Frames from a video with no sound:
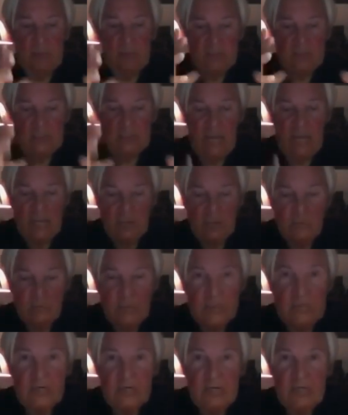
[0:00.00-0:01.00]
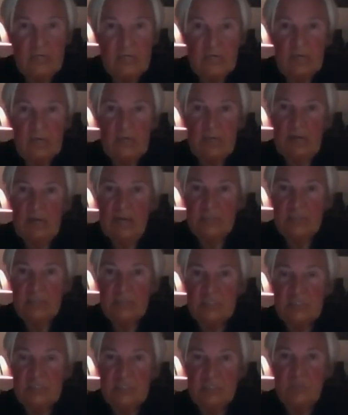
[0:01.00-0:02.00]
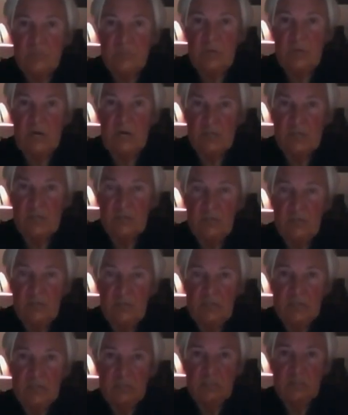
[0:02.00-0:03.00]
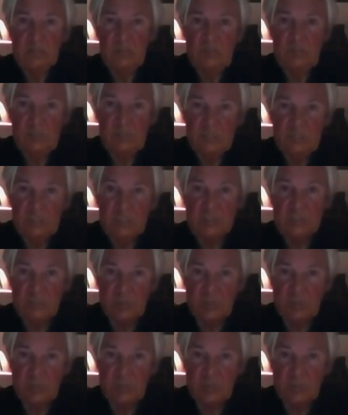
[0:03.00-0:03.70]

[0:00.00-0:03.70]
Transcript: directly elected parliament, which is a